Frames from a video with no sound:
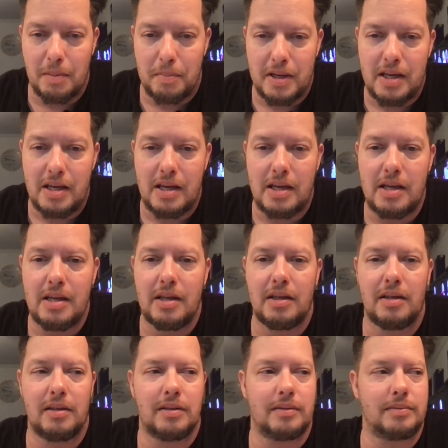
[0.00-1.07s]
be
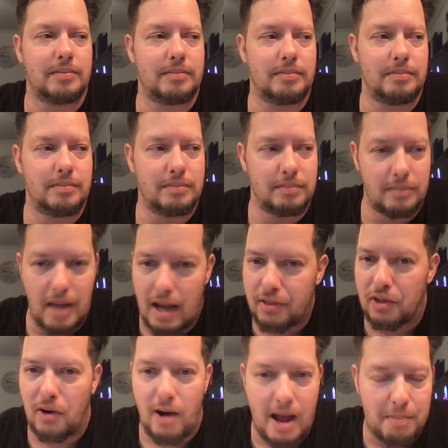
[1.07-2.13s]
at
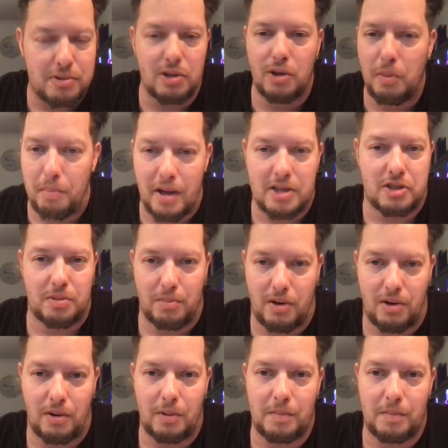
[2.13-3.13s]
their absolute best tomorrow.